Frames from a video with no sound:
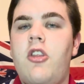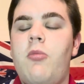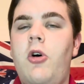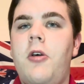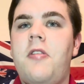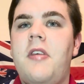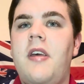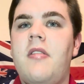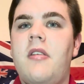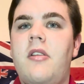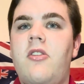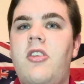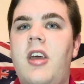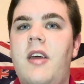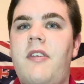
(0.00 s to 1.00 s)
more
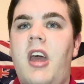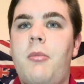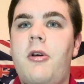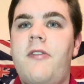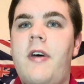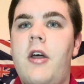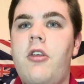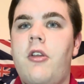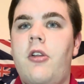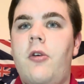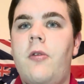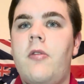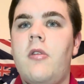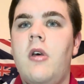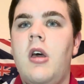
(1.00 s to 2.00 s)
seasoned TV
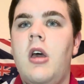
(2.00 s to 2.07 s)
professionals,